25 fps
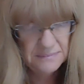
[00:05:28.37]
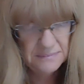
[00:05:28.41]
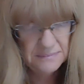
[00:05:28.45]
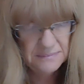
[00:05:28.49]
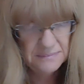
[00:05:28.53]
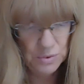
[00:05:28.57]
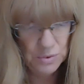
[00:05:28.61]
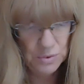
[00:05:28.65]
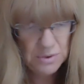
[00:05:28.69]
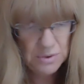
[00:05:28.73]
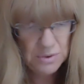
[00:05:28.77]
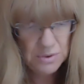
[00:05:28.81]

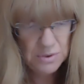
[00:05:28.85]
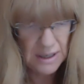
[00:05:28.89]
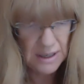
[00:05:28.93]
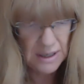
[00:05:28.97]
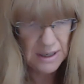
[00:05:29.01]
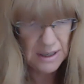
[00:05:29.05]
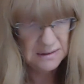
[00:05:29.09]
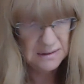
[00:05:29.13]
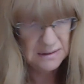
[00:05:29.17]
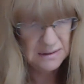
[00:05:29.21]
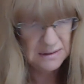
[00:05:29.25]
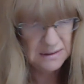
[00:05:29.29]
Okay,
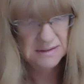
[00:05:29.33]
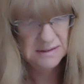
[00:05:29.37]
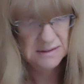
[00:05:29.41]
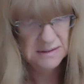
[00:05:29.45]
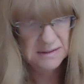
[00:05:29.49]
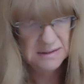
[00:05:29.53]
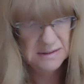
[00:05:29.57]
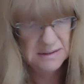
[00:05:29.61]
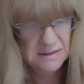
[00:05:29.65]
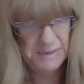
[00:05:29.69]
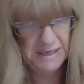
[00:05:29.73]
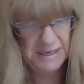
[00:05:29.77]

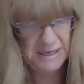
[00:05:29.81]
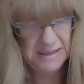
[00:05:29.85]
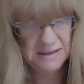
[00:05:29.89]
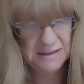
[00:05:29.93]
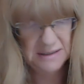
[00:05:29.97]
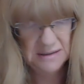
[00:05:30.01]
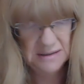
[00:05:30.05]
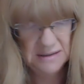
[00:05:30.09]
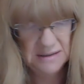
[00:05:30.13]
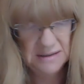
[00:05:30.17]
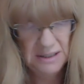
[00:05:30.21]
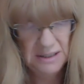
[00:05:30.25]
says
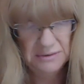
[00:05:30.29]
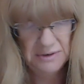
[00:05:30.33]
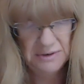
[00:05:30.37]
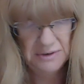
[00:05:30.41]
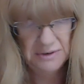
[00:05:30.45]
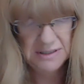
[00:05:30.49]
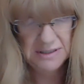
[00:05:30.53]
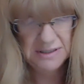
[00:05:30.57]
Pana, rather